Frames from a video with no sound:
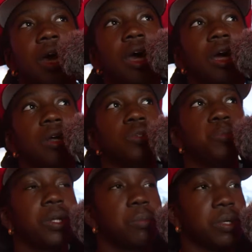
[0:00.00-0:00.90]
and it was
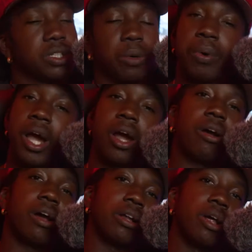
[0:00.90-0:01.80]
pretty much
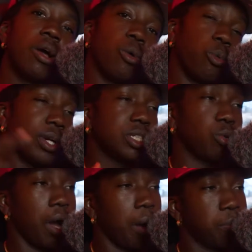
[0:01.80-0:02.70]
comparing rich
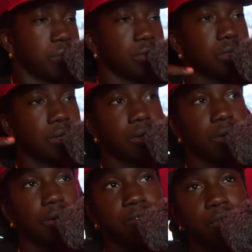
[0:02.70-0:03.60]
rappers
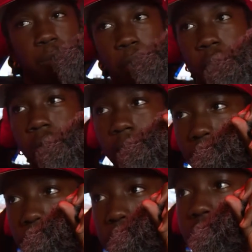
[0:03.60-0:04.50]
from poor
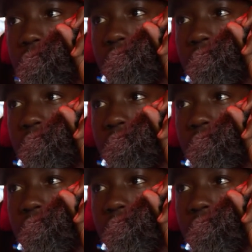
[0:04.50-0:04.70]
rappers.